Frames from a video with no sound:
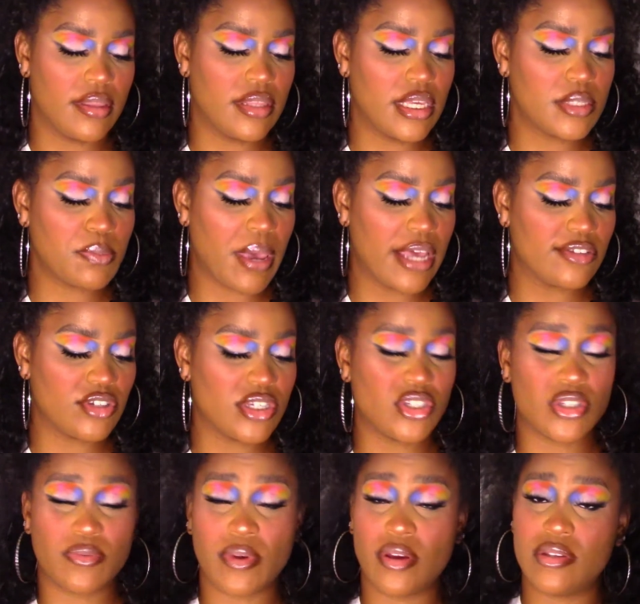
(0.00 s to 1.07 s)
this packaging is
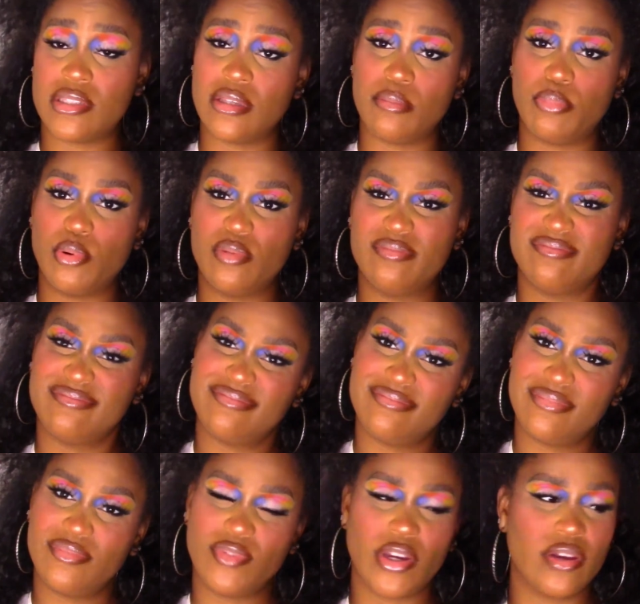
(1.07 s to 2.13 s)
just very simple.
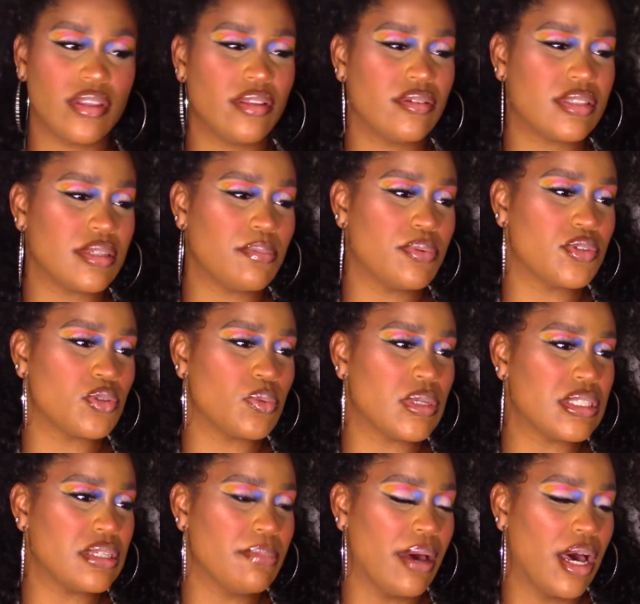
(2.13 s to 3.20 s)
Very little simple
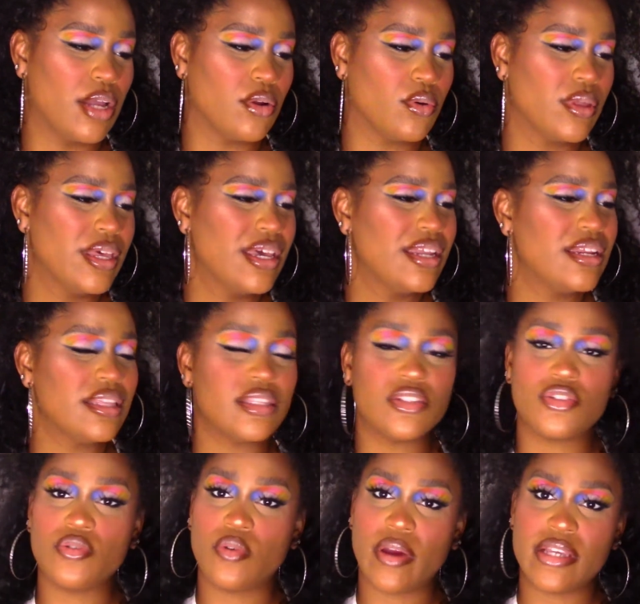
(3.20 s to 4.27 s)
squeezy bottle. Nothing
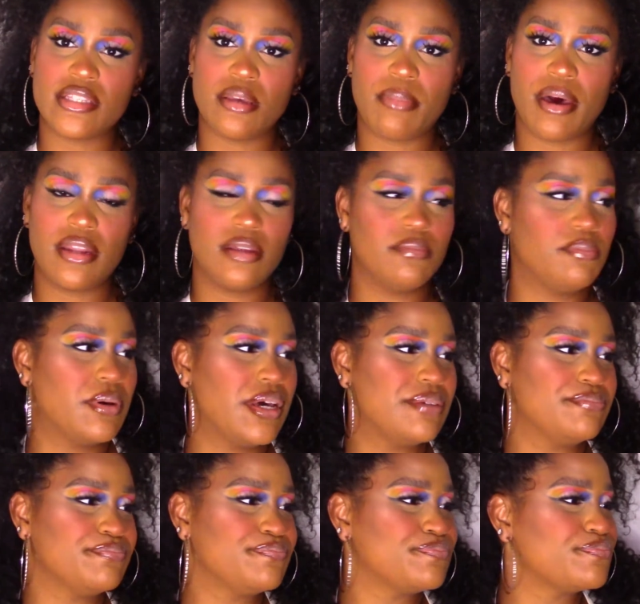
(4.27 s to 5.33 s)
too crazy about it,
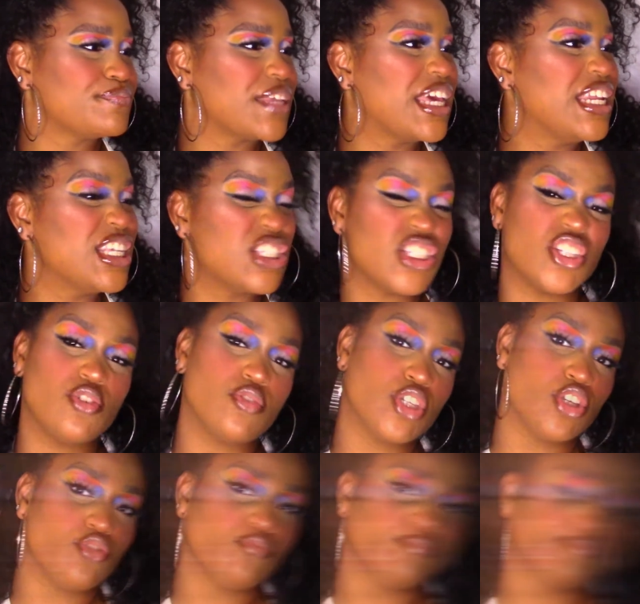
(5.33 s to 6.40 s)
but it is still
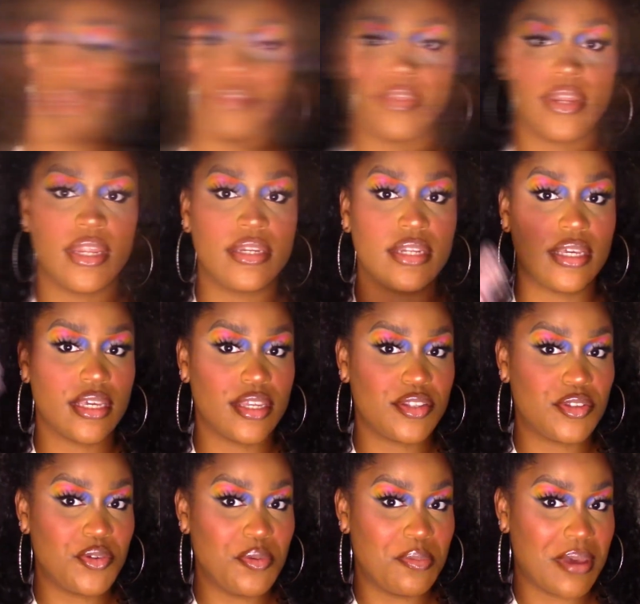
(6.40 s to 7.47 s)
cute. And then I did get
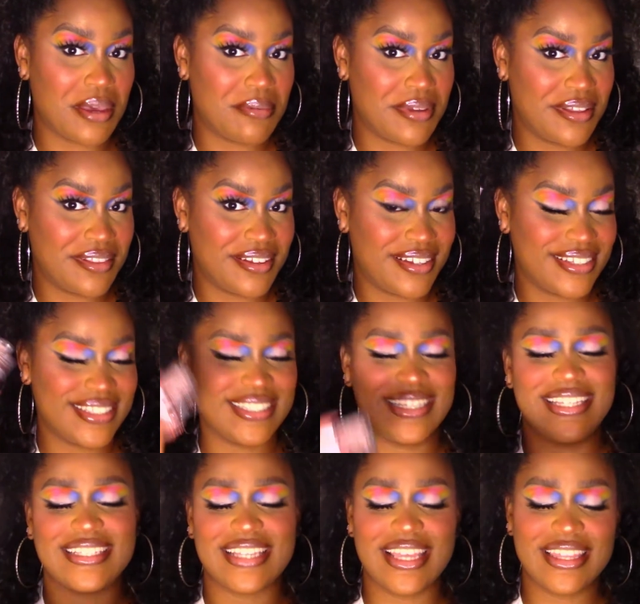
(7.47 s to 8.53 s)
two baby
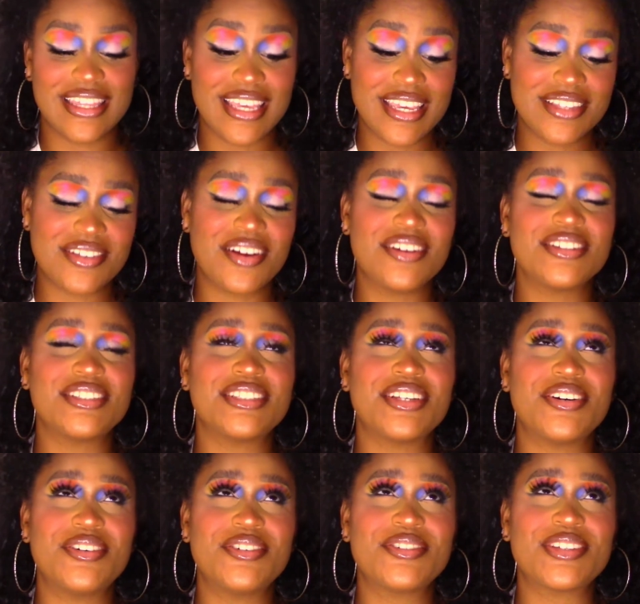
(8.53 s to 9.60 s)
glosses. These are
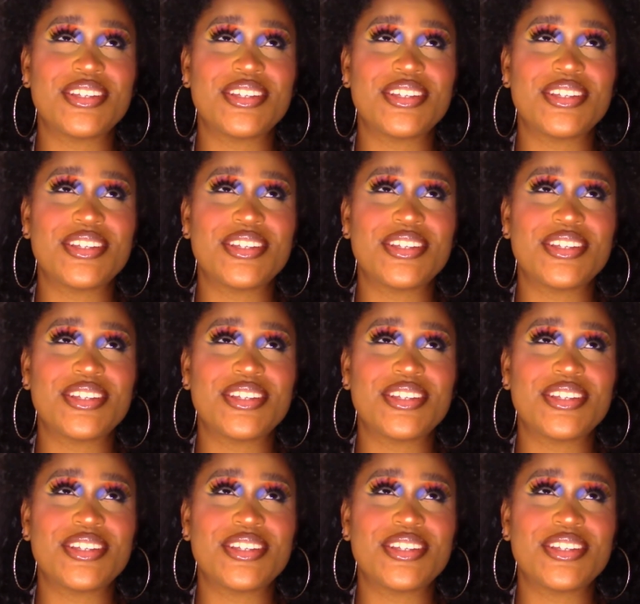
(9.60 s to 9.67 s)
so